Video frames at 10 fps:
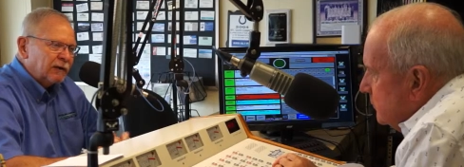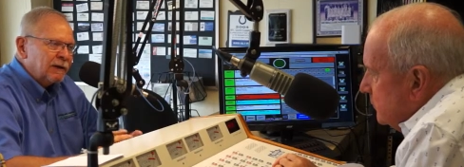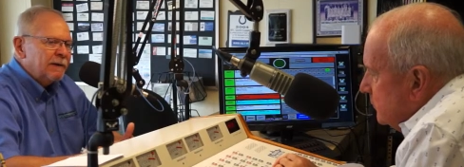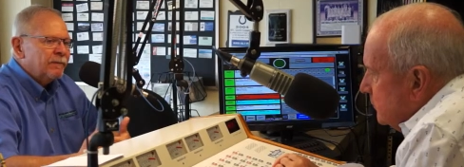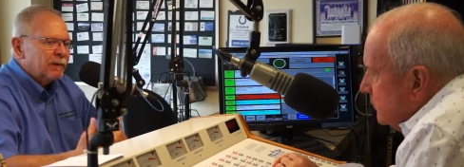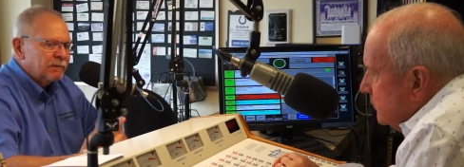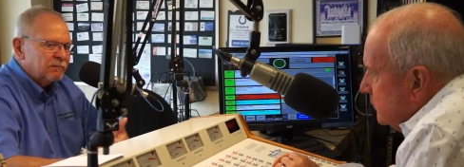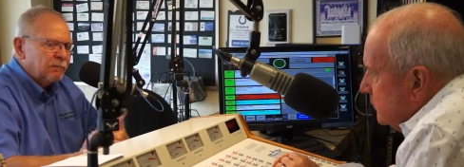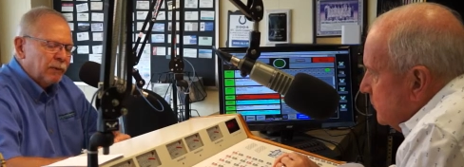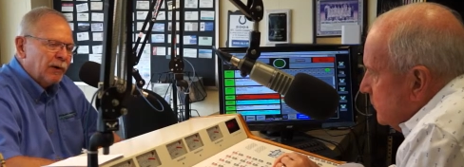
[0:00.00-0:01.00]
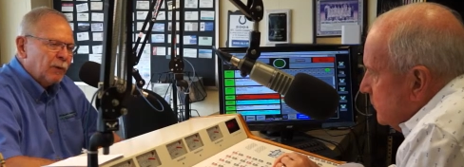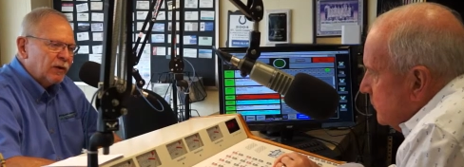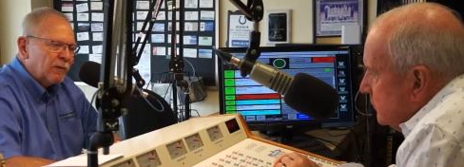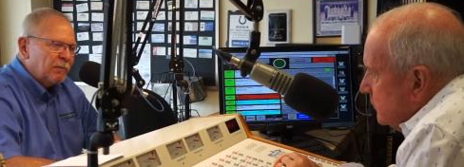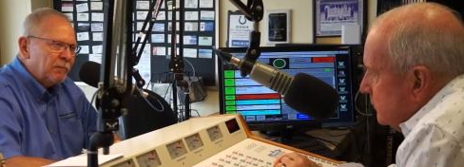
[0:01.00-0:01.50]
Speaker 1: it probably
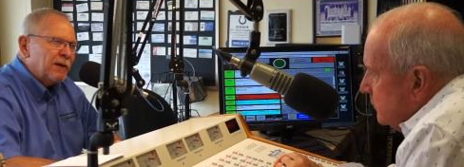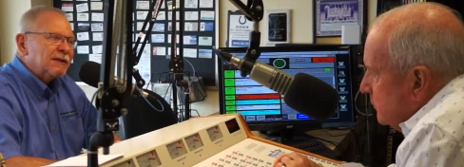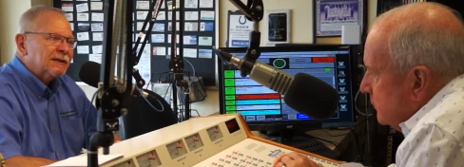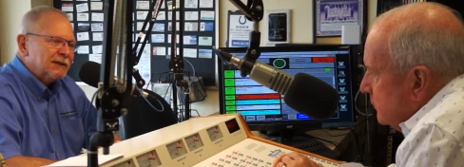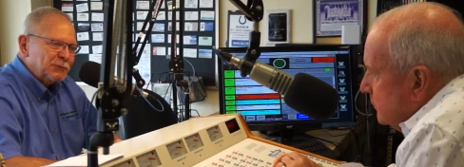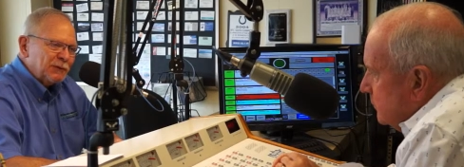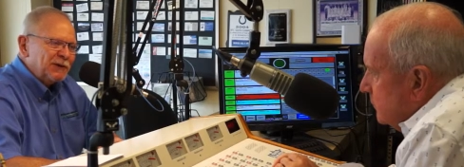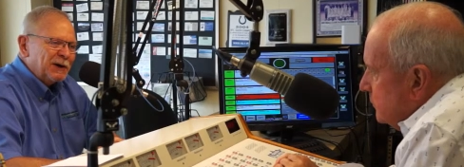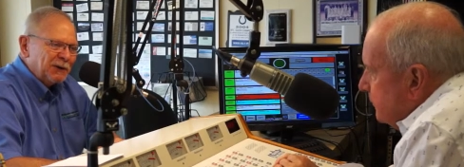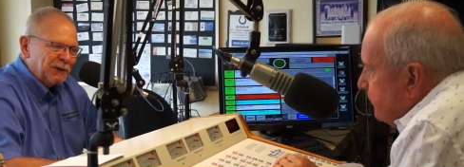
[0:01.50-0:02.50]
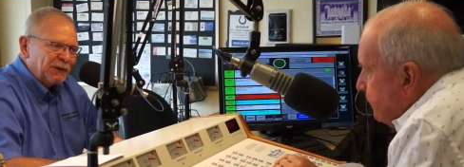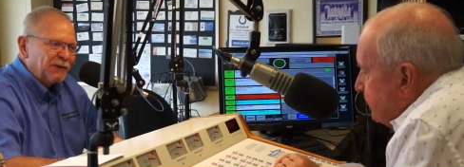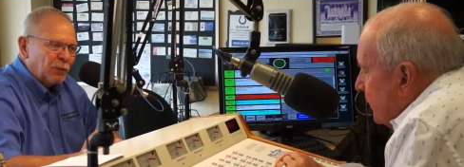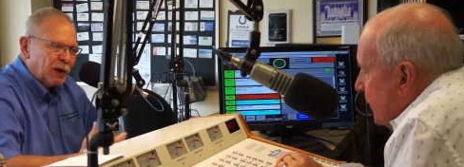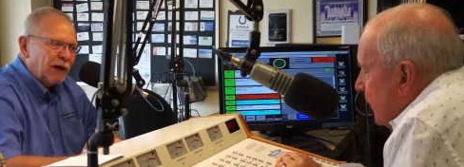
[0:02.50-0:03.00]
one of the best things we've done in,
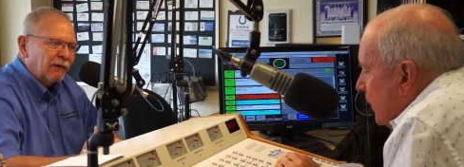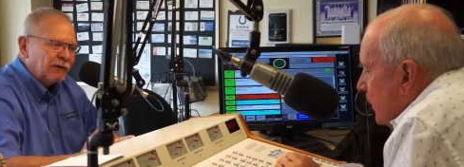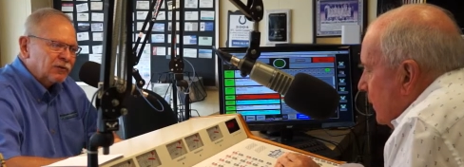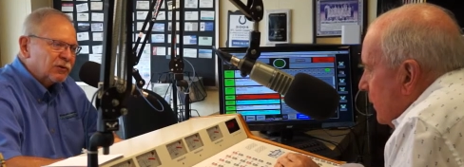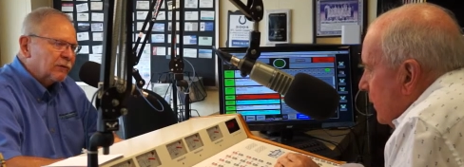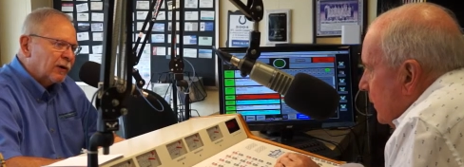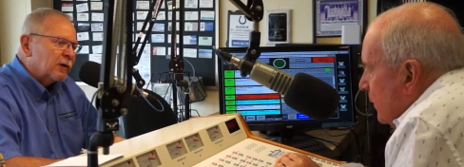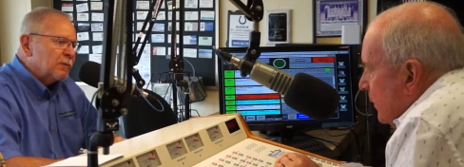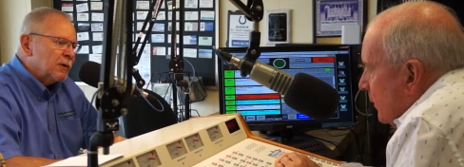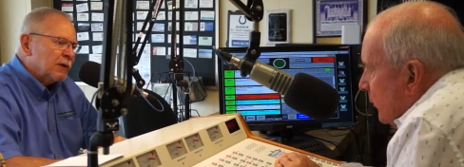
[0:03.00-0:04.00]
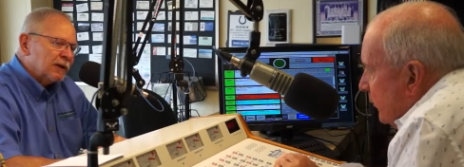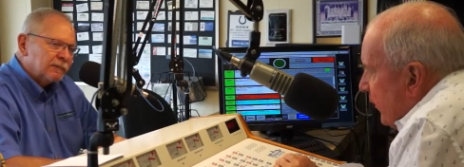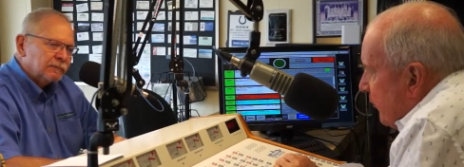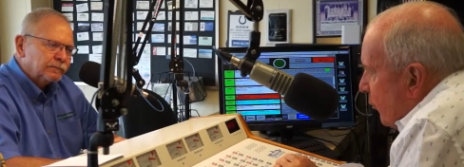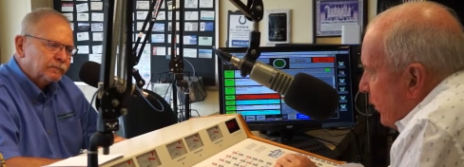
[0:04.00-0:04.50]
a while to serve our community.
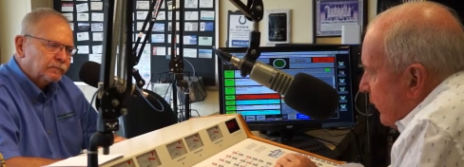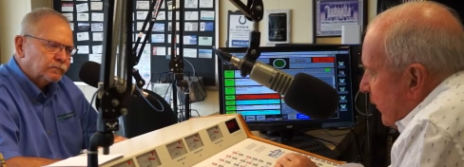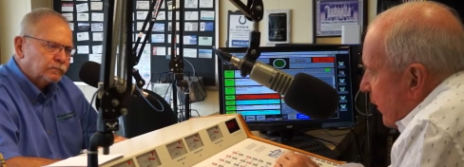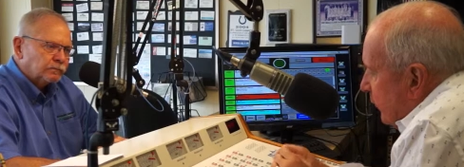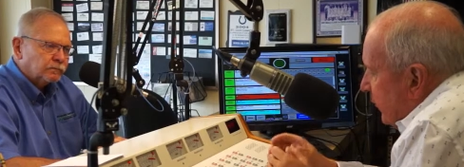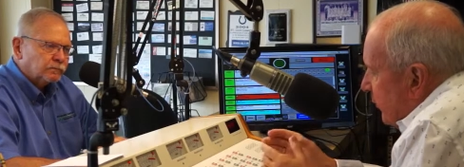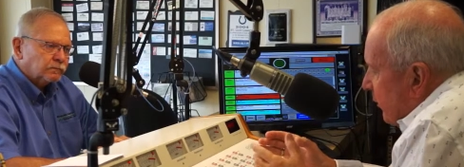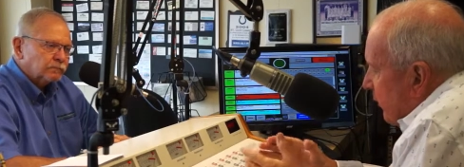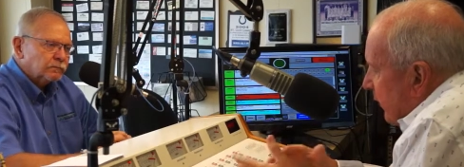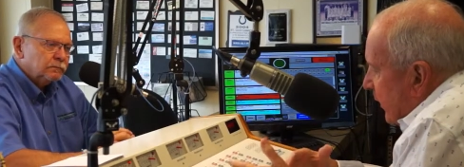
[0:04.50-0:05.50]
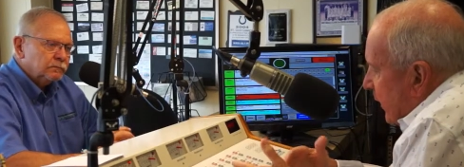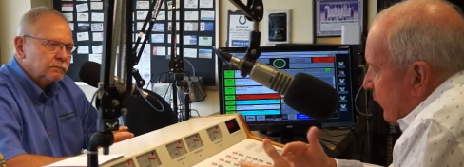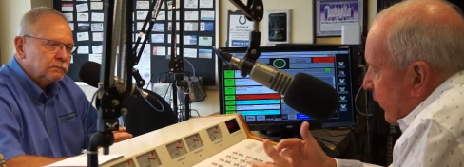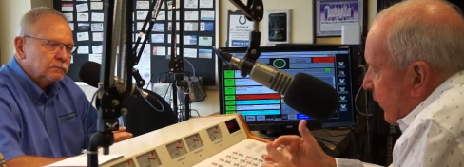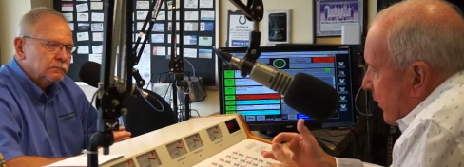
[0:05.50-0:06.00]
Several
Speaker 2: weeks ago, she was a
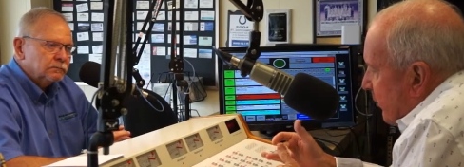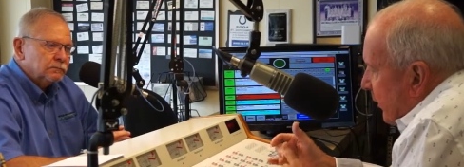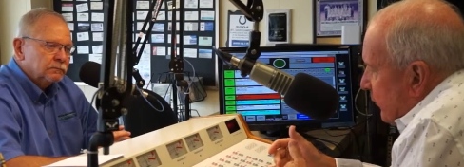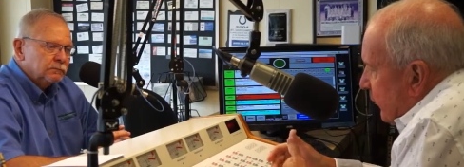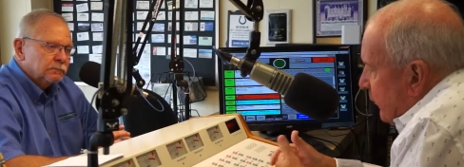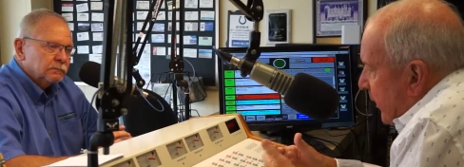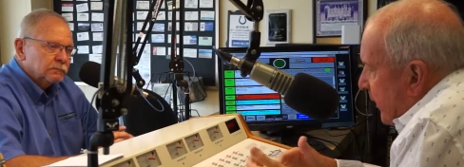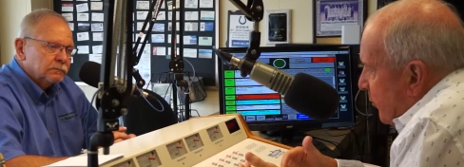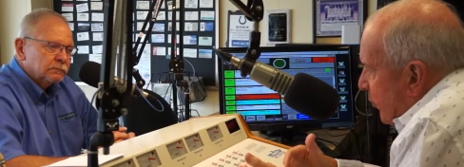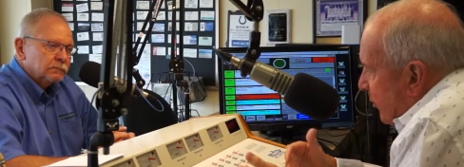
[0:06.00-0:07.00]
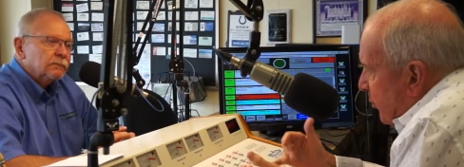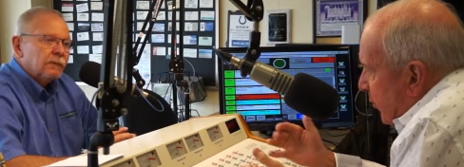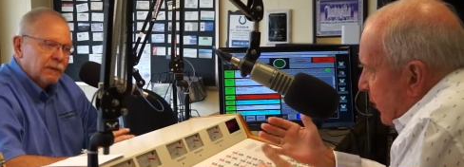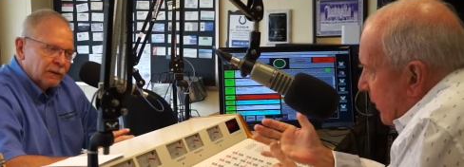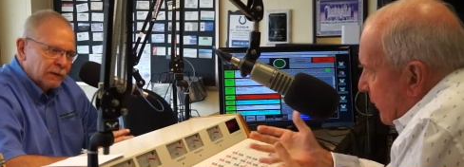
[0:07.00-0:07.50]
guest on Dick Belcher's Friday morning
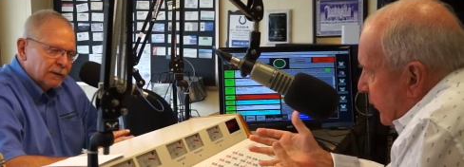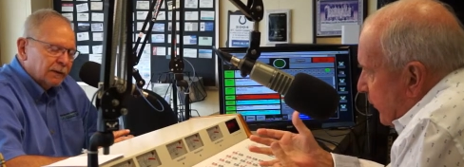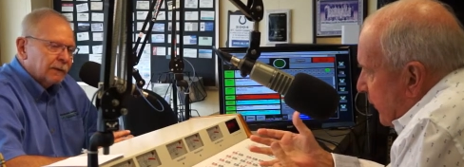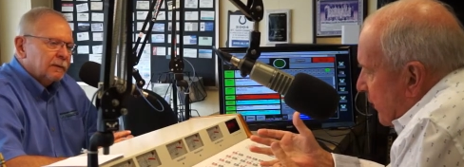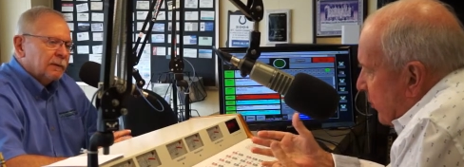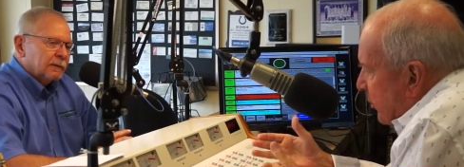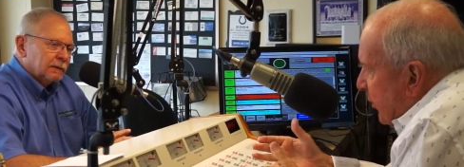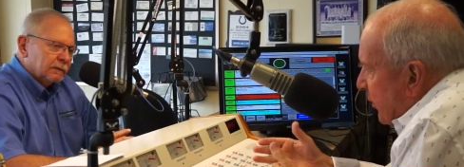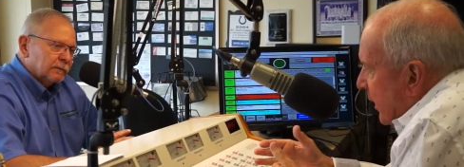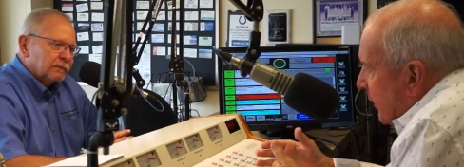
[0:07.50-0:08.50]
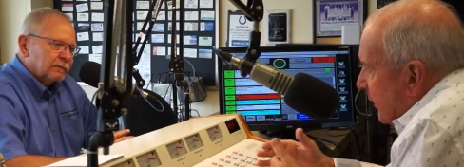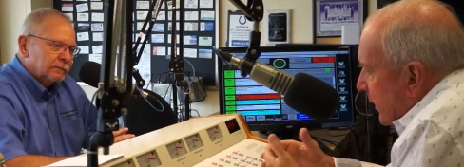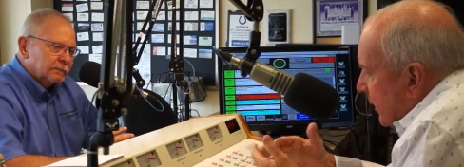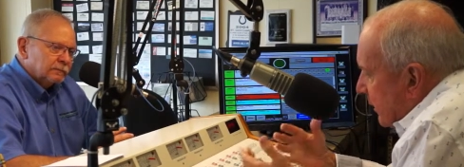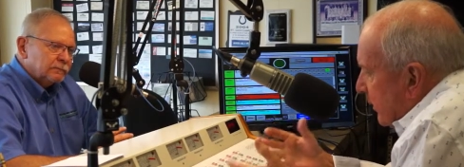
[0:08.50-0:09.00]
program, First Federal program,
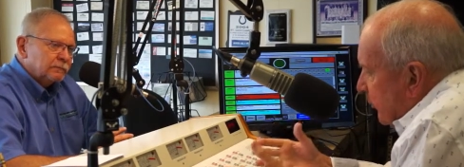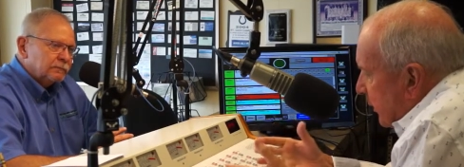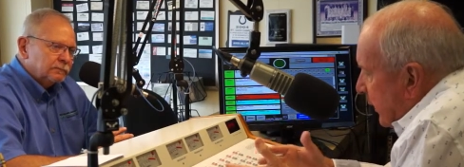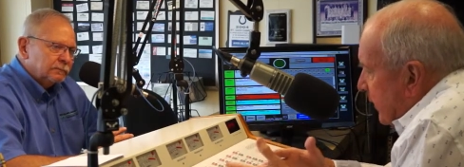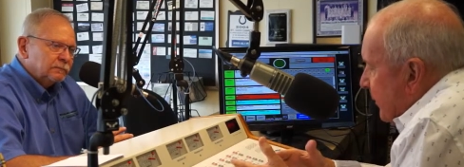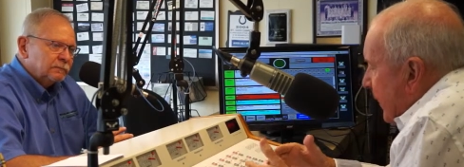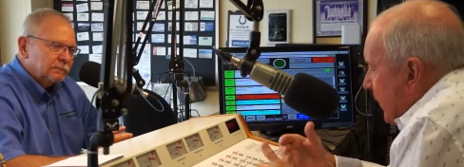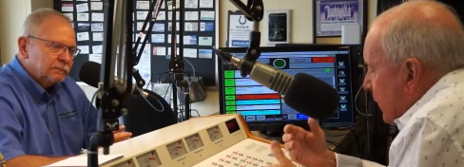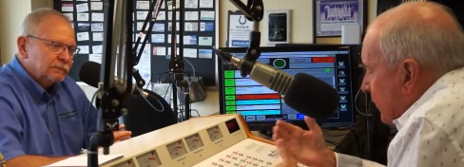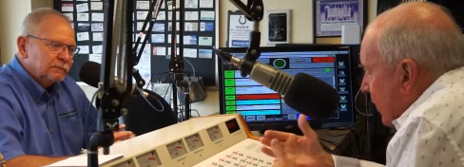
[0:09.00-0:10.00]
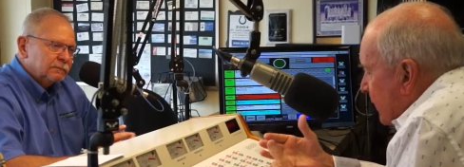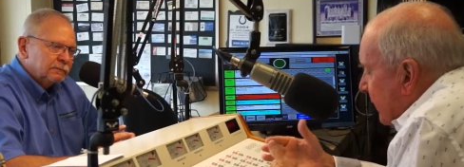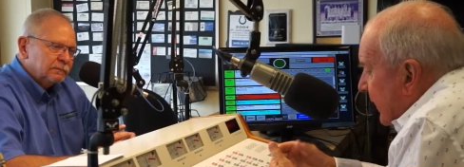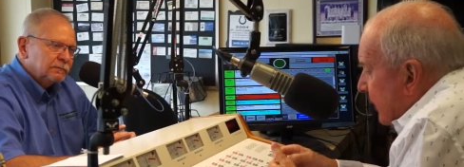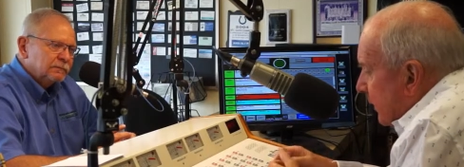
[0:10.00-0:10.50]
and explained about it, talked about it a